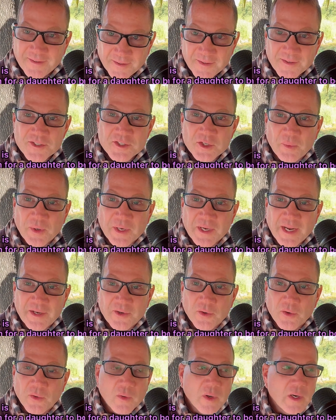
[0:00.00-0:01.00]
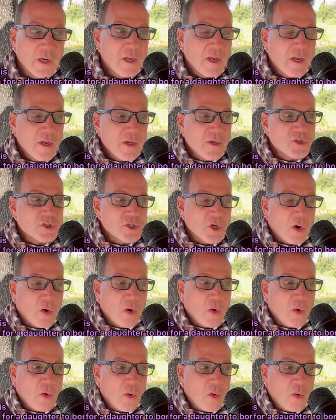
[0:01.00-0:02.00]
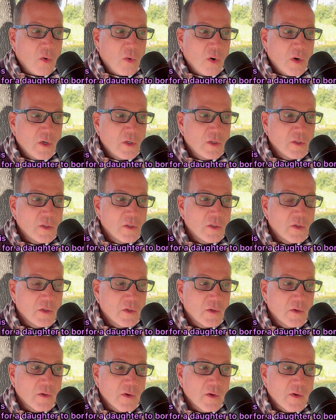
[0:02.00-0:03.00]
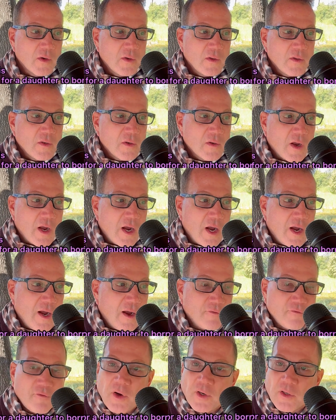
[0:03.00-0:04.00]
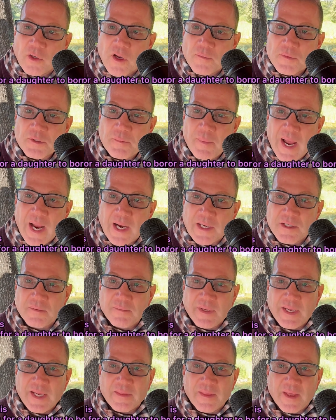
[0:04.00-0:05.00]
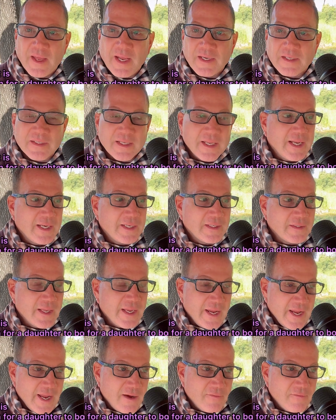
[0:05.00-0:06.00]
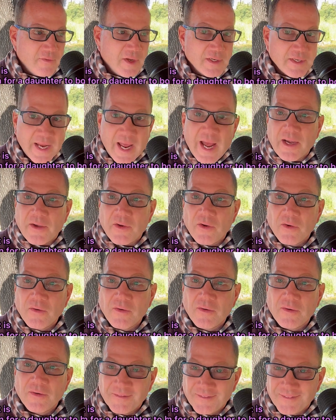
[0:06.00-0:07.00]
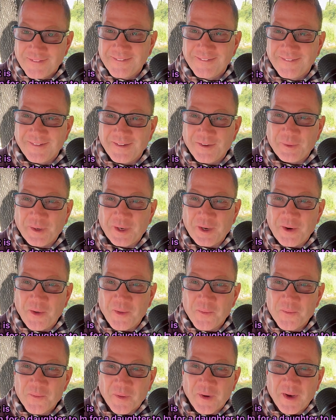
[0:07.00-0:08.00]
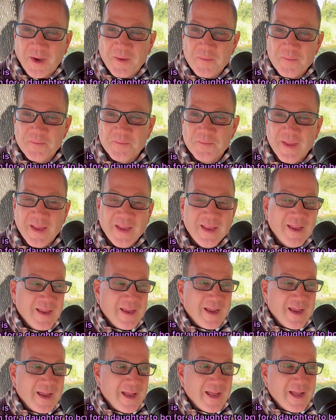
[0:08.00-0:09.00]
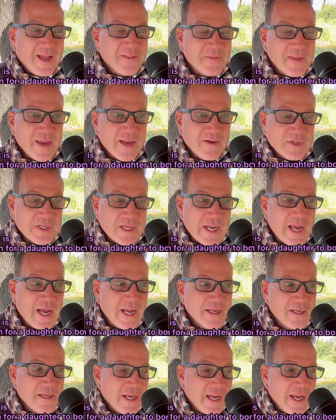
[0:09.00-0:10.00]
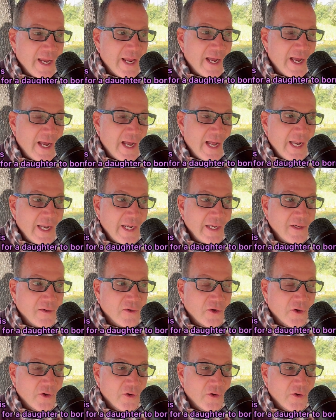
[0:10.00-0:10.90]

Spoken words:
so what did I do? So Fawn comes back to me that they have a debt. Here we go, right? And they have a debt, and